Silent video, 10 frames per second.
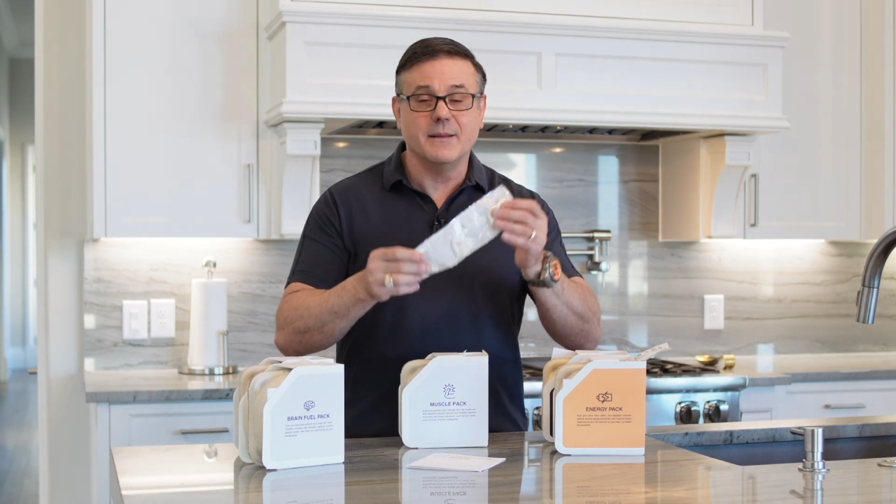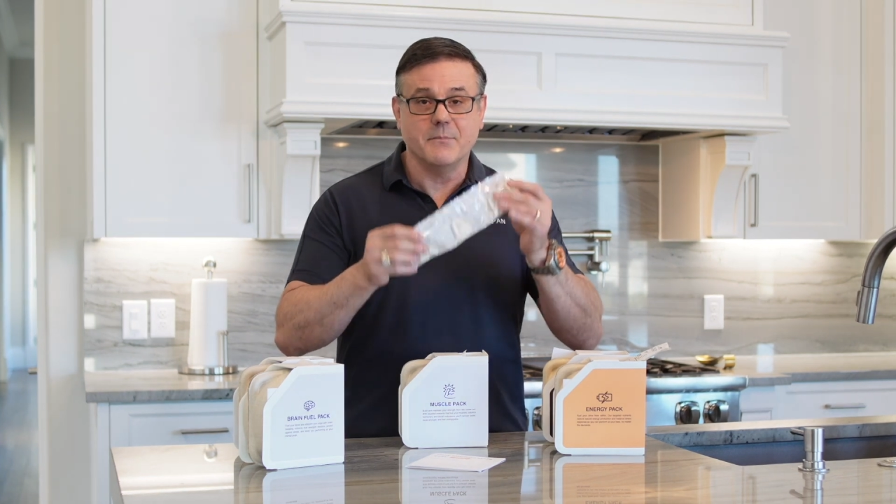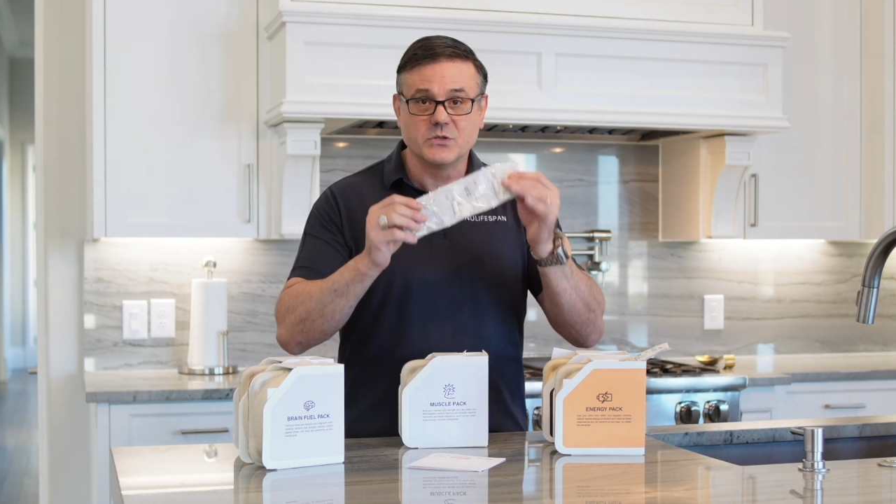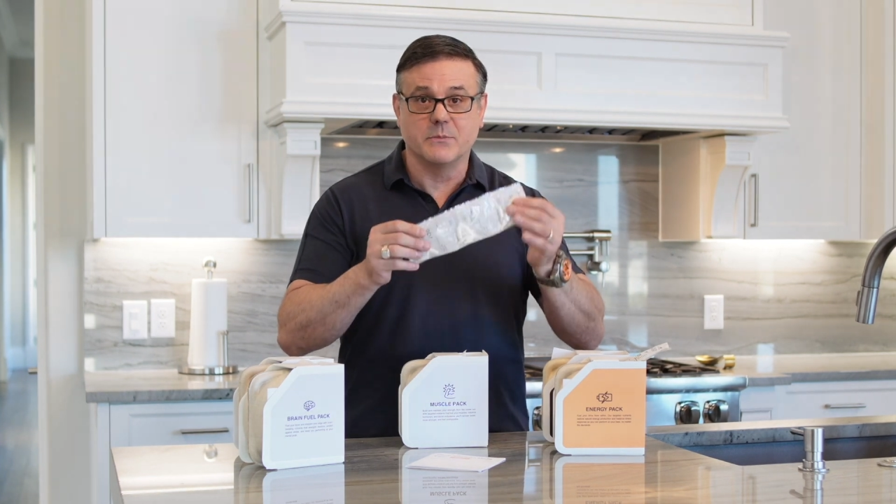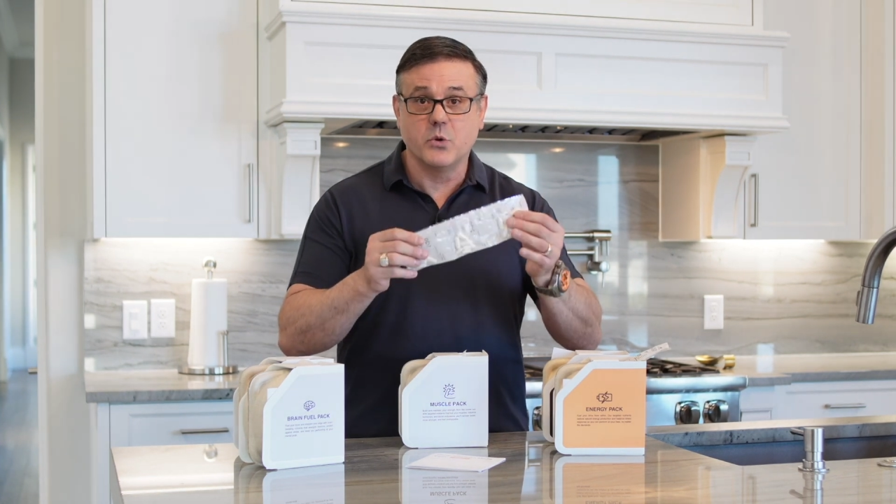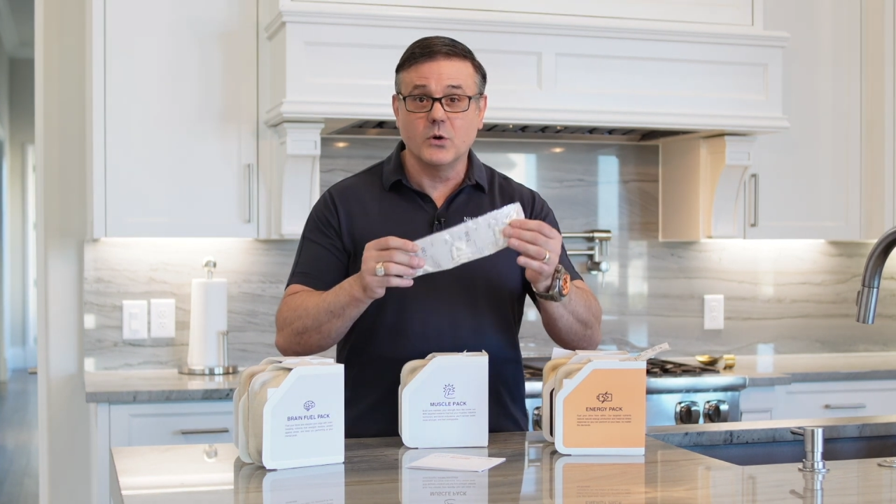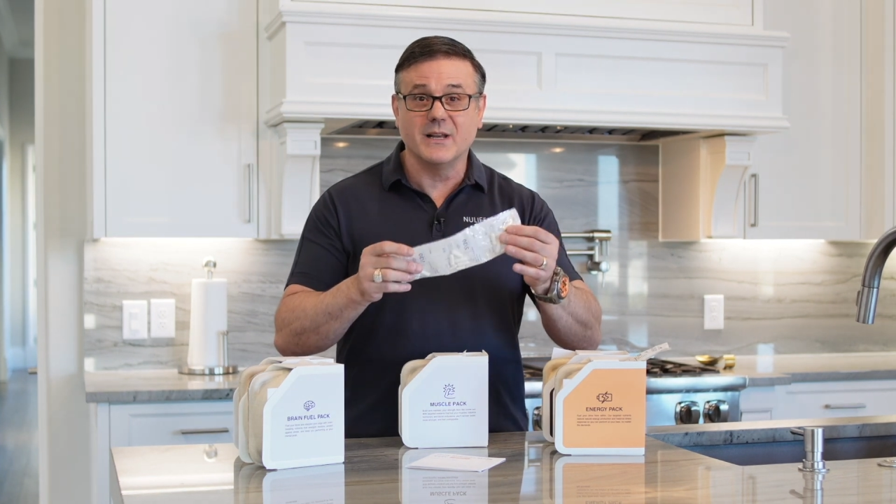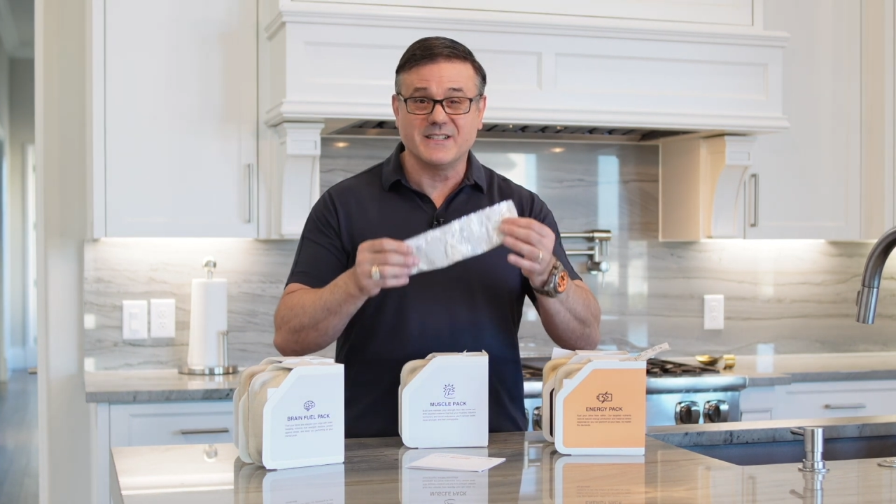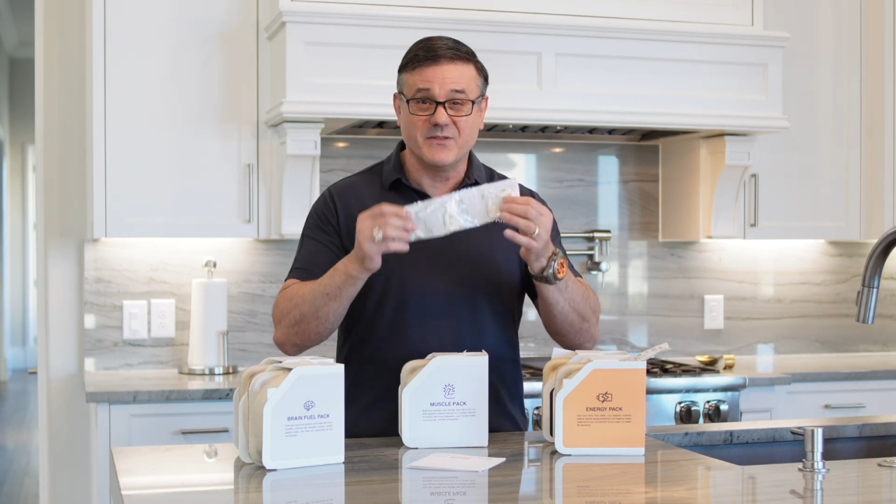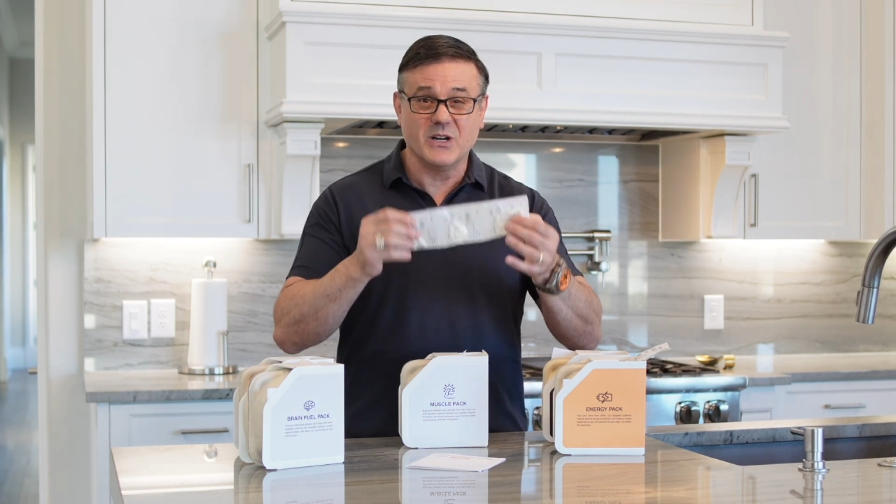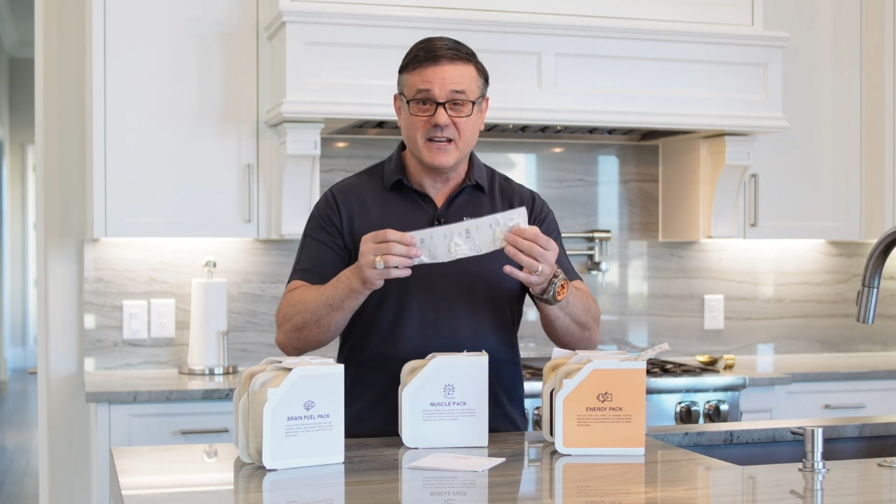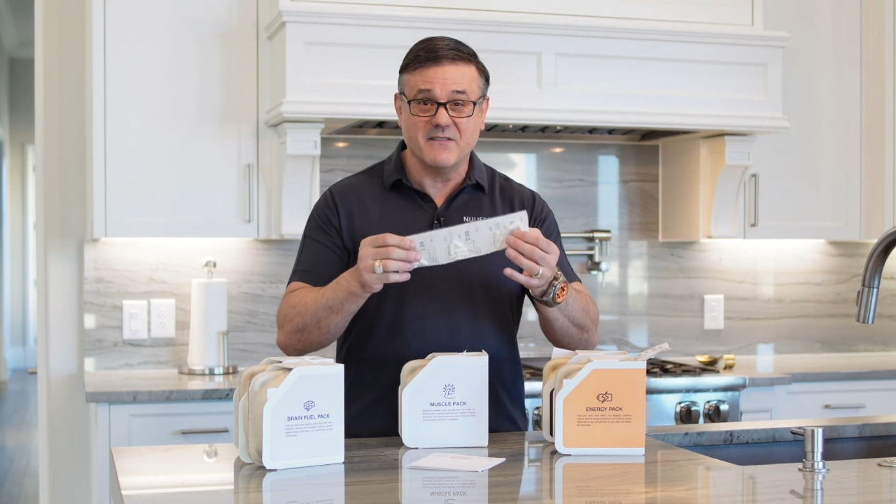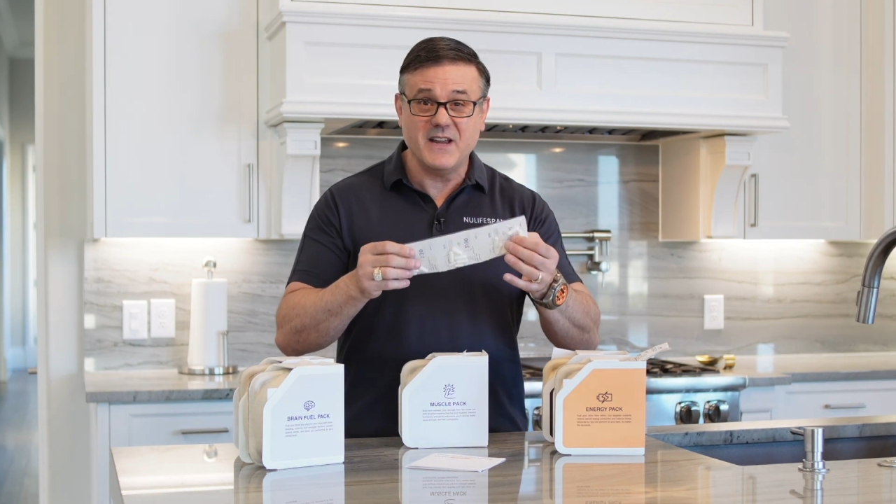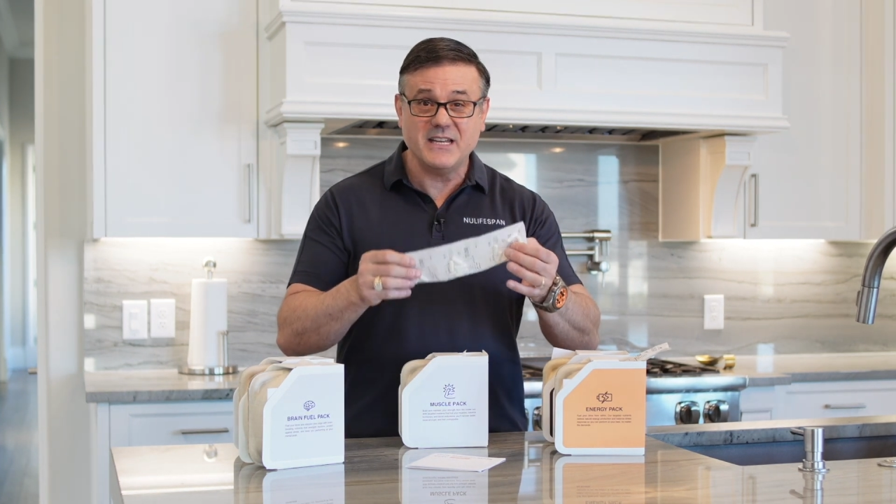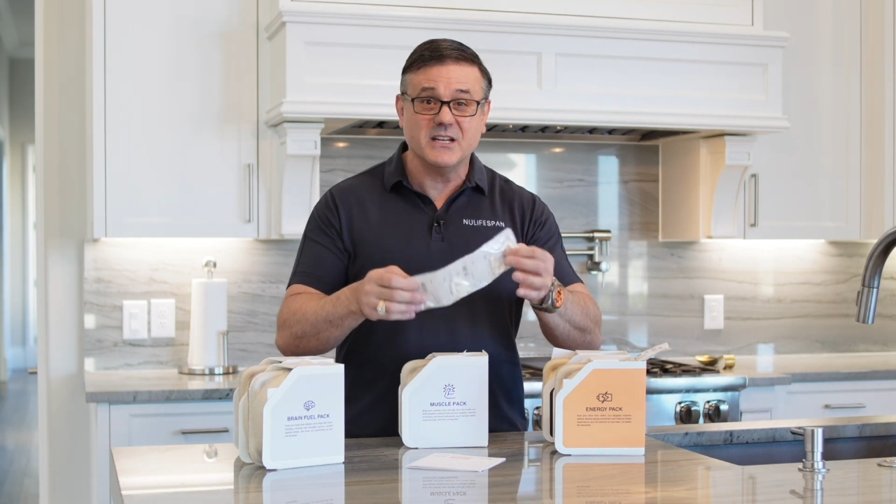And most importantly, it's very
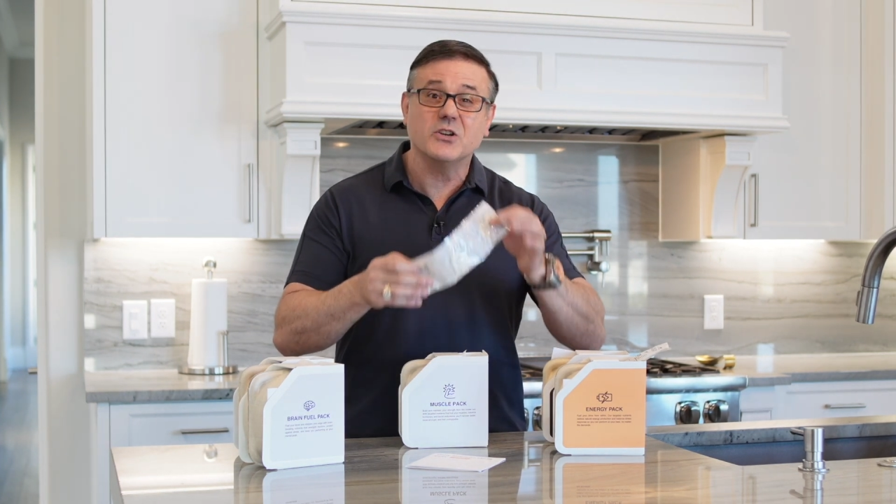convenient.